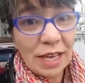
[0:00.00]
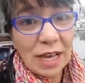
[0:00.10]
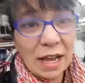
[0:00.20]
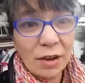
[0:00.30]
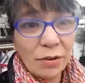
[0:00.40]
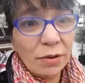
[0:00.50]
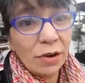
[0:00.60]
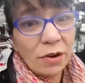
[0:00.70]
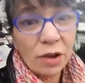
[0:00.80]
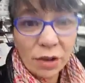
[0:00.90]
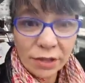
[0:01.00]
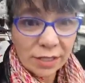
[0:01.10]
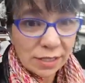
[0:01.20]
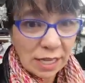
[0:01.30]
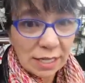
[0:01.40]
How are all these
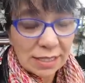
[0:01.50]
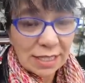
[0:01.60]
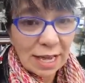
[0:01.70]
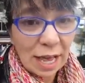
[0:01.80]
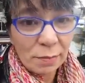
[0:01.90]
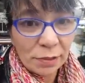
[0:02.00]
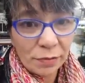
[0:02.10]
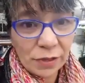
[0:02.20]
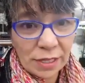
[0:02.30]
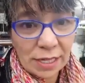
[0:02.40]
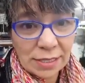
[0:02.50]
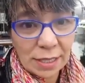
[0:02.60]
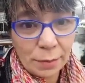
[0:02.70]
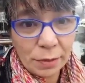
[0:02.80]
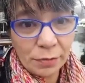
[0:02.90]
things going to happen over the next
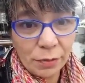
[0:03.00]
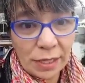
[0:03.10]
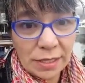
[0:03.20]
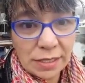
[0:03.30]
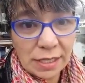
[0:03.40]
couple of weeks